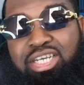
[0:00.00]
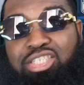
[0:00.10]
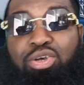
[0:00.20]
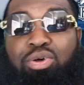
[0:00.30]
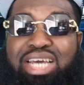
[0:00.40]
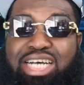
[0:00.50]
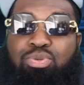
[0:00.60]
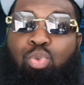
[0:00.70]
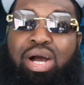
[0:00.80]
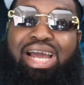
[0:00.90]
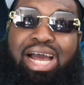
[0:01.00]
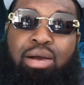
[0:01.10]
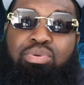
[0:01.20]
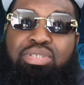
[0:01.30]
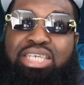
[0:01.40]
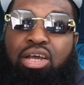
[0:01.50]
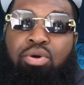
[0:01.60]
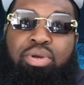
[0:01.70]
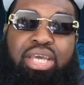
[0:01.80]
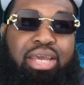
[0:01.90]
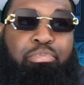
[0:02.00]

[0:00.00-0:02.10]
So that's why I would say, okay,